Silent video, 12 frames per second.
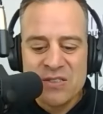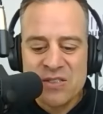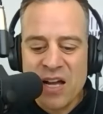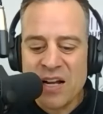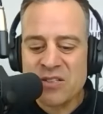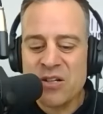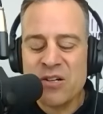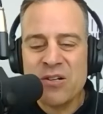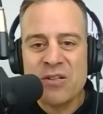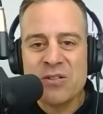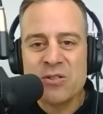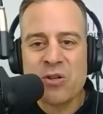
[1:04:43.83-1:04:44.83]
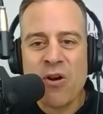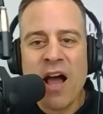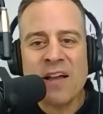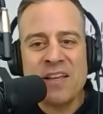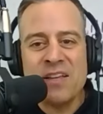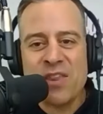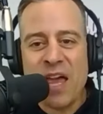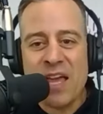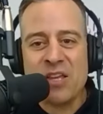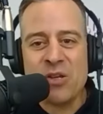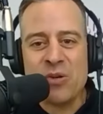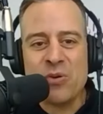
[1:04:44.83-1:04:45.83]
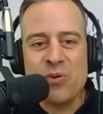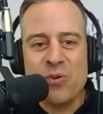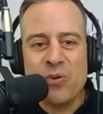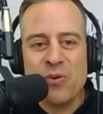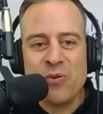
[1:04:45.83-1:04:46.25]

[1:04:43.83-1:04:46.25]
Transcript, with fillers: Dr. Shureiqi, thank you